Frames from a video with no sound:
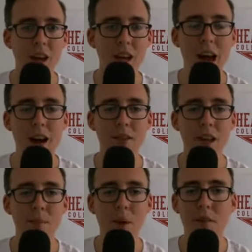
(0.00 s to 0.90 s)
You had
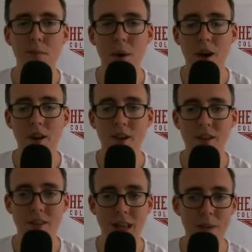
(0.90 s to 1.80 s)
the muff punt
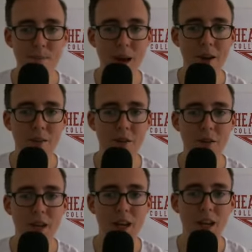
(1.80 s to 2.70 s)
that
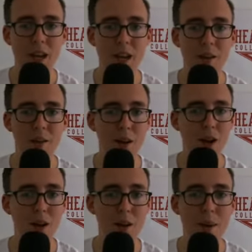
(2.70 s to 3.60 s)
bounced, and
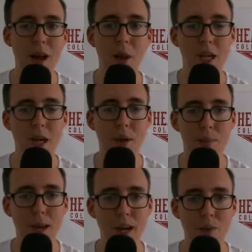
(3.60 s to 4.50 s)
luckily Baylor was able
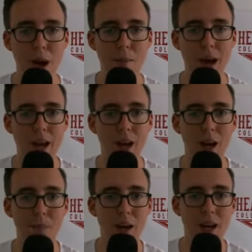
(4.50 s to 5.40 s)
to pick it right back
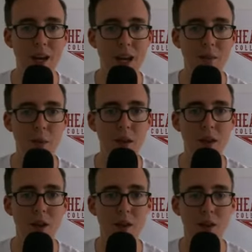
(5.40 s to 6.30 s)
up. And even when
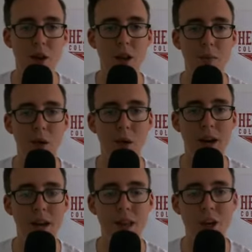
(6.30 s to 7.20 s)
the Charlie Brewer
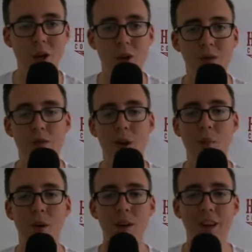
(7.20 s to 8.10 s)
had that strip
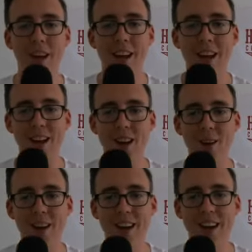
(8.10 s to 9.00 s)
fumble, you
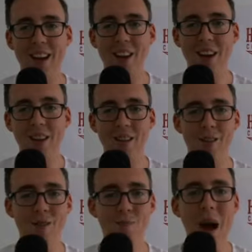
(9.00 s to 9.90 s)
know, it
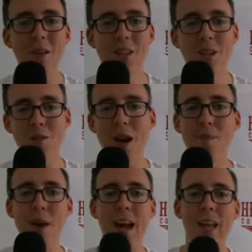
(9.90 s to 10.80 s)
bounces
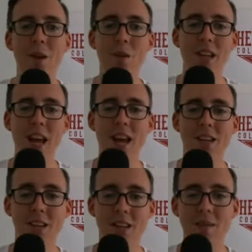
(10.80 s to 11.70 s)
right back into his
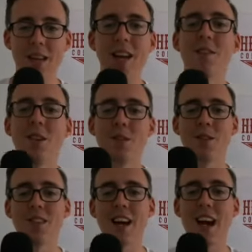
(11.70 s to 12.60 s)
hands. And sometimes those are
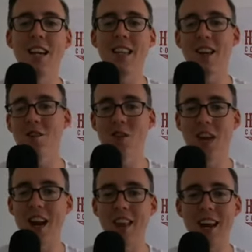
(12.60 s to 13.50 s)
signs that it's just
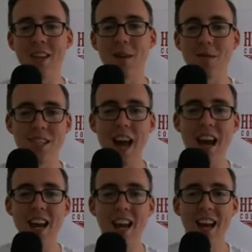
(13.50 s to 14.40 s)
kind of that team's
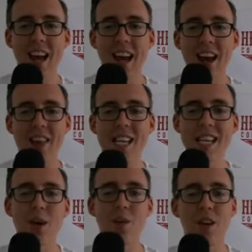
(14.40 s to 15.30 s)
day, and that's
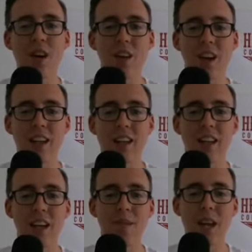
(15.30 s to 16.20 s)
how it felt like.
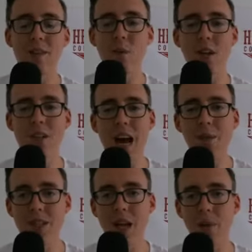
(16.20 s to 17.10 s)
Even once
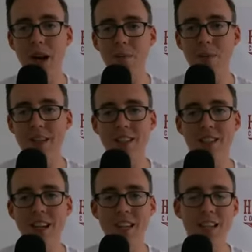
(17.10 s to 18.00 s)
Iowa State went up, I
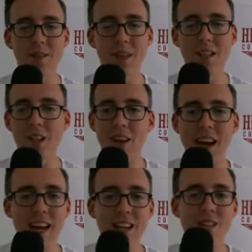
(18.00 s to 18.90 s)
said to myself,
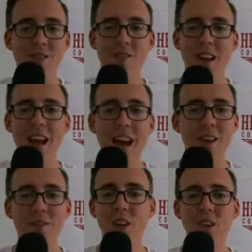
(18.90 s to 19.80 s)

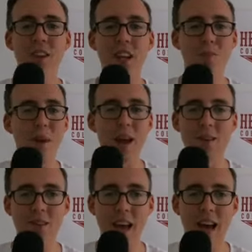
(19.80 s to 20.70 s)
it feels like it's
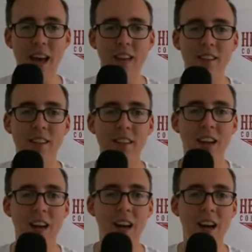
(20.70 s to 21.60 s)
Baylor's day.
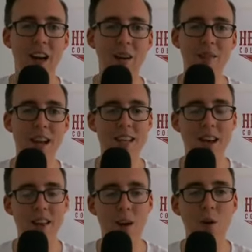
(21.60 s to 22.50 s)
And that's
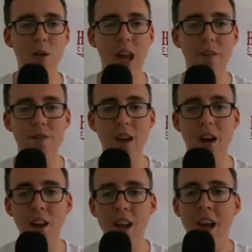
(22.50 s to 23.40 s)
how that whole game
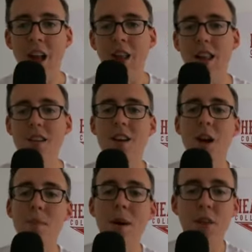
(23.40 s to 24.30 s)
felt. Let's
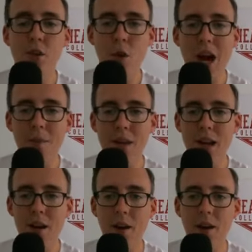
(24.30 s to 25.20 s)
talk about the drama
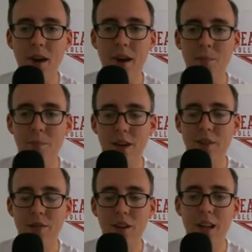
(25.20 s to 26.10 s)
here
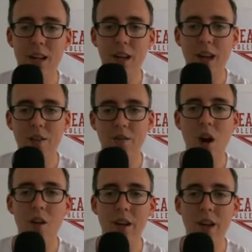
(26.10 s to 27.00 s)
briefly
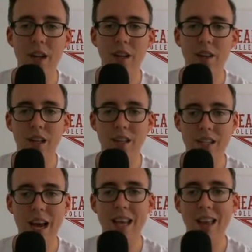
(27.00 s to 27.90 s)
involving the
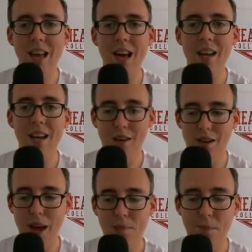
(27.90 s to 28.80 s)
sideline
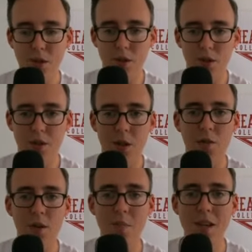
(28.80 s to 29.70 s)
temperatures. So
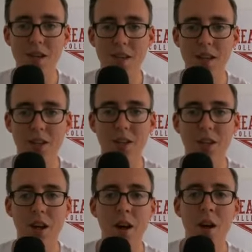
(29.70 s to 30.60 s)
if you missed this,